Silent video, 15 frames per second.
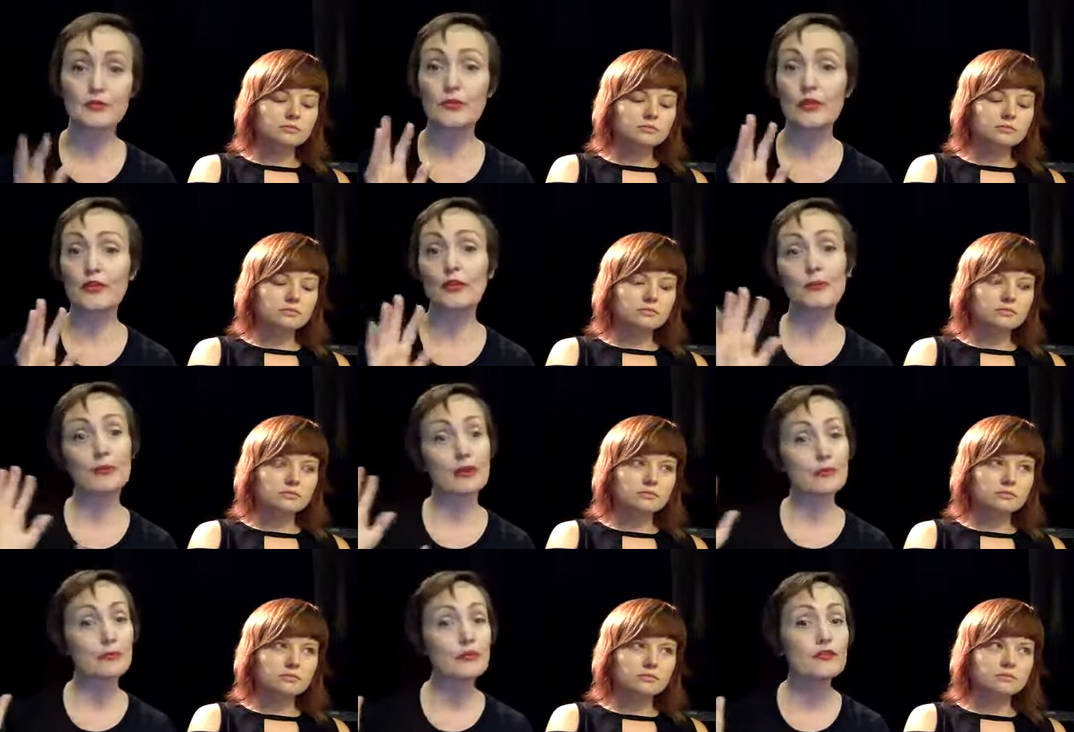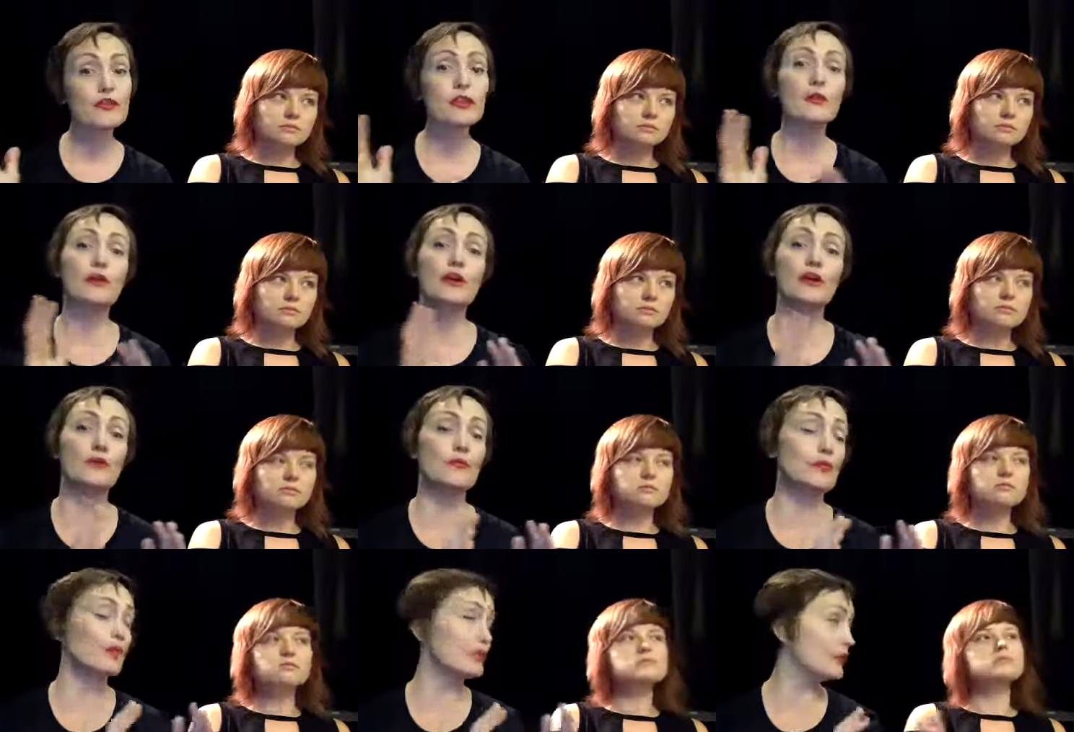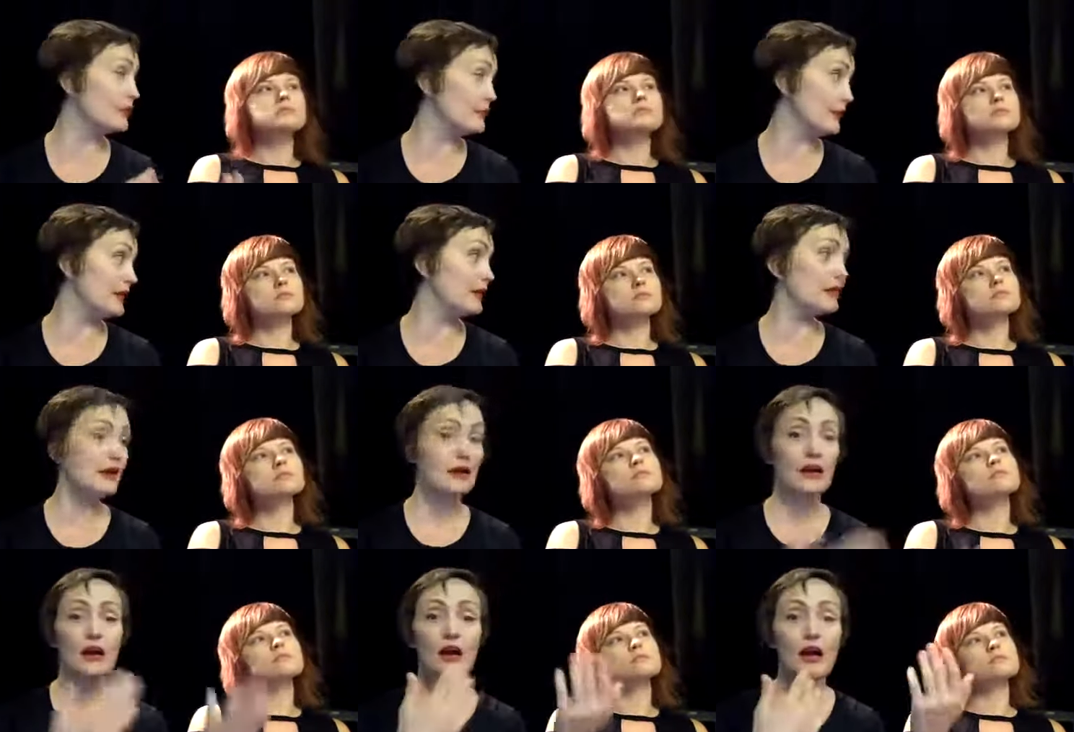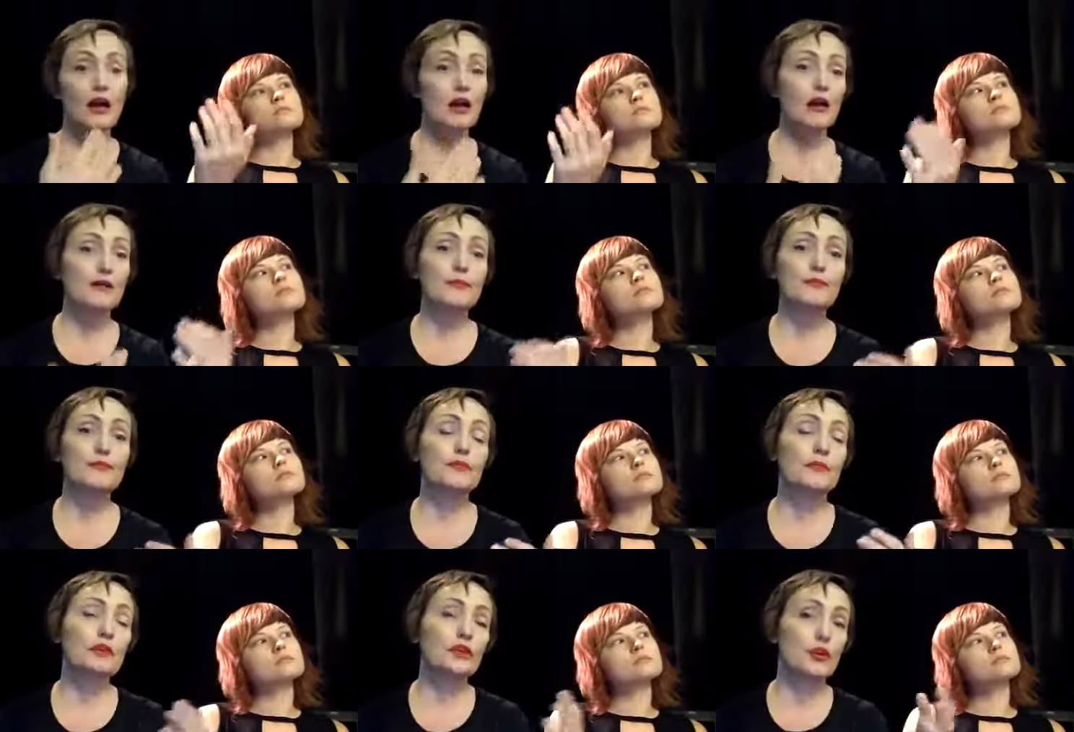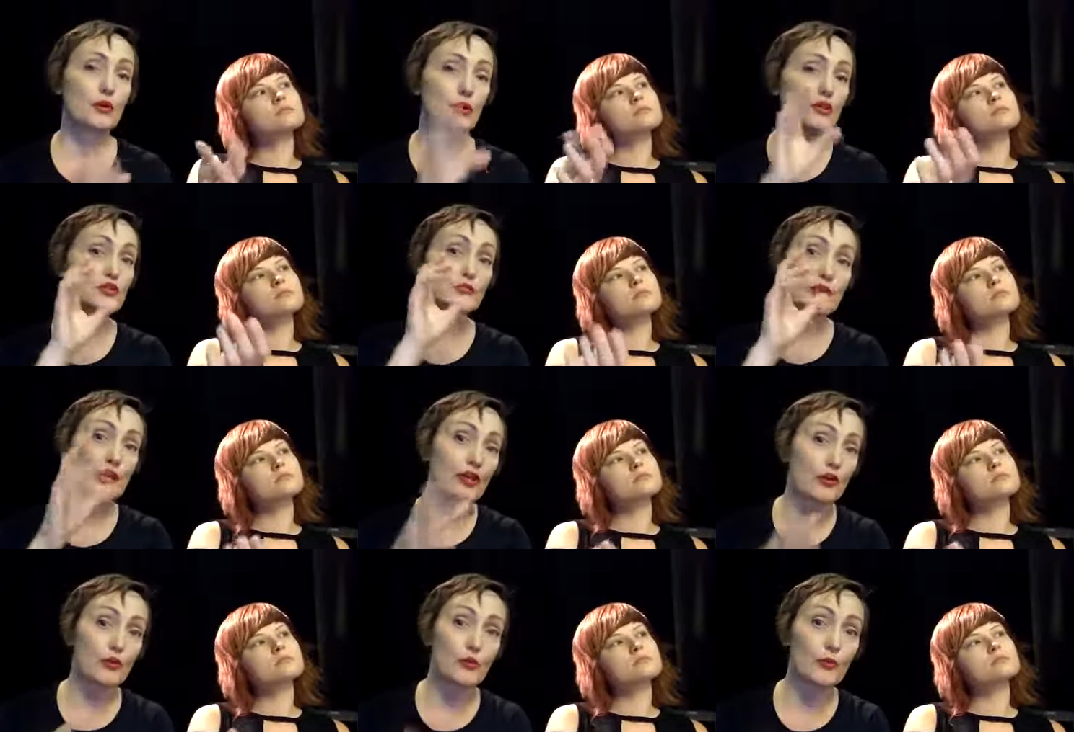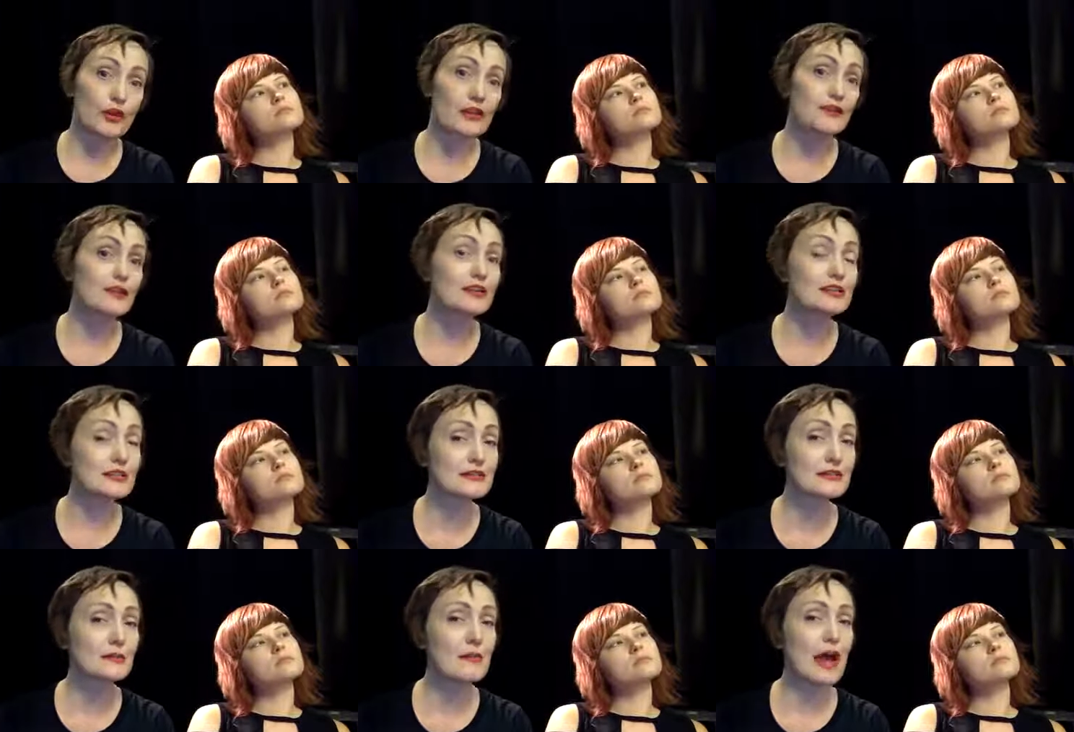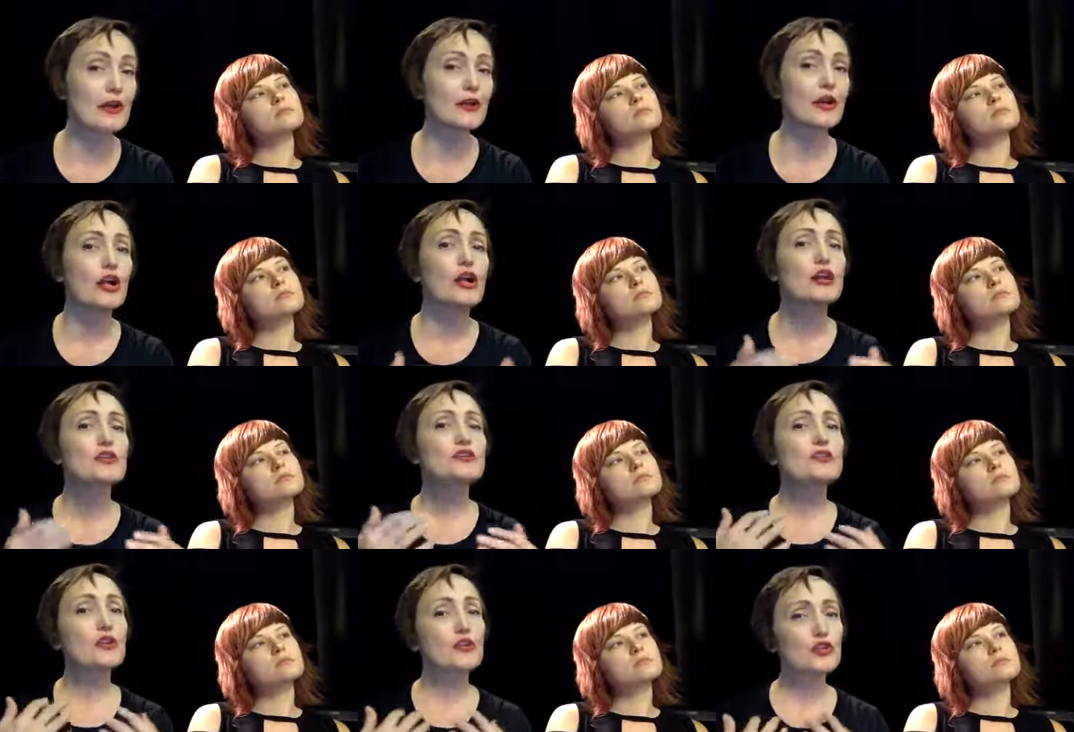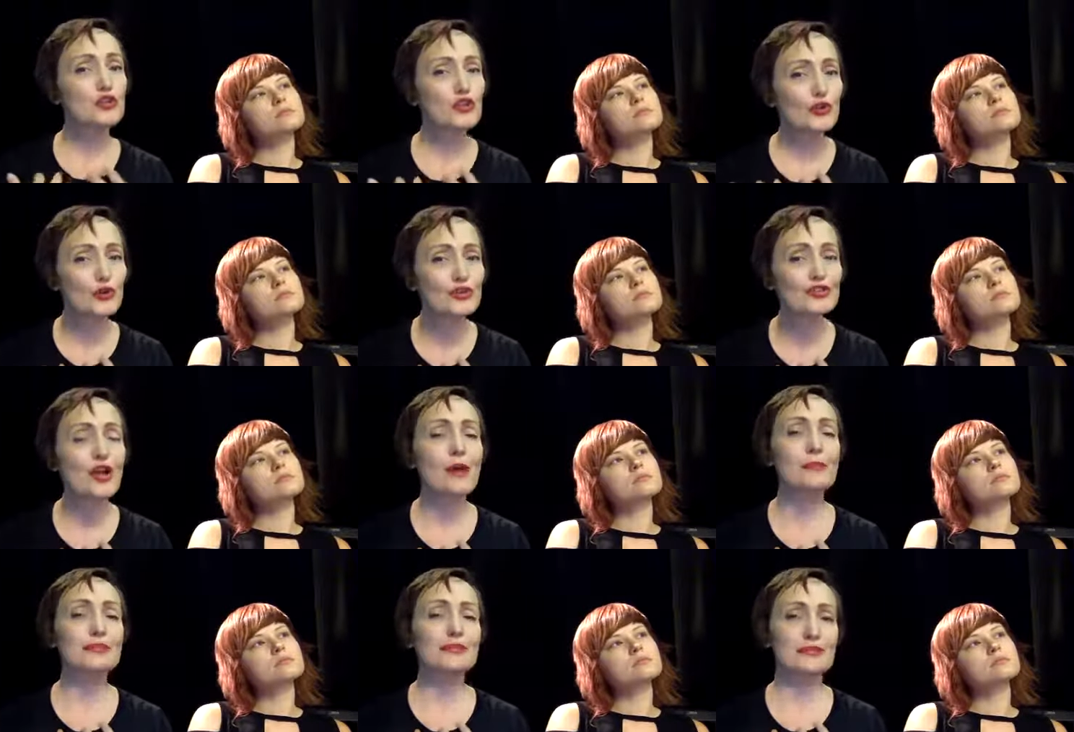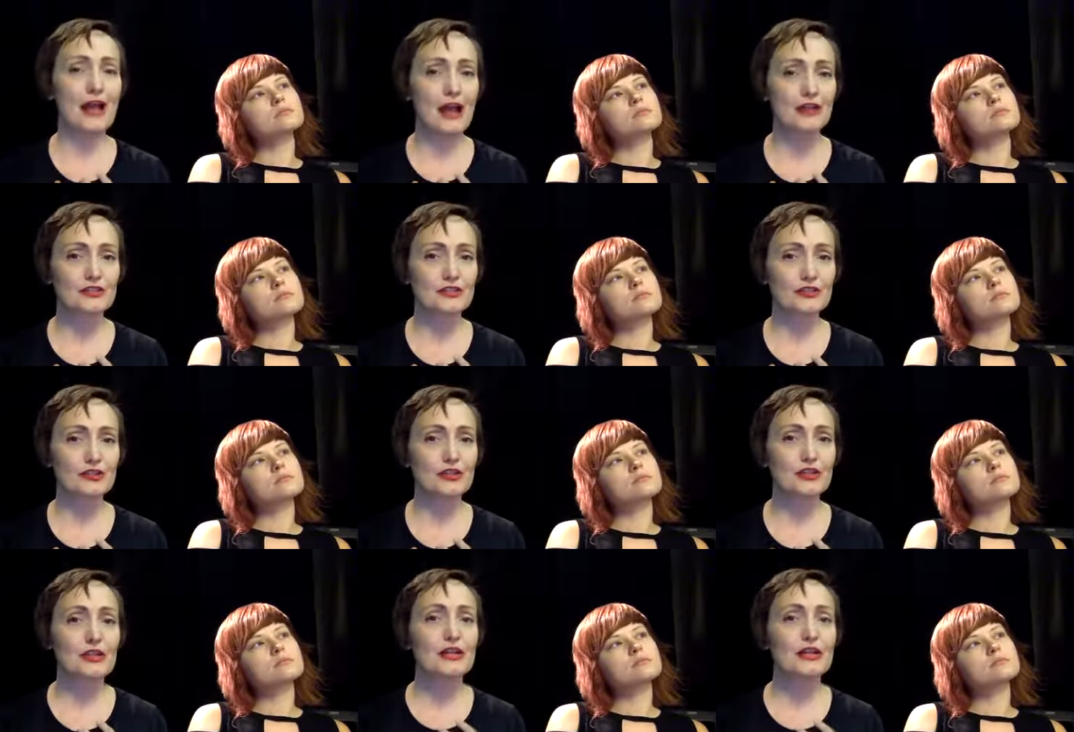Speaker 1: whether it be a movie, whether it be, uh, you know, a drink or whatever. It doesn't matter. So your job as an actor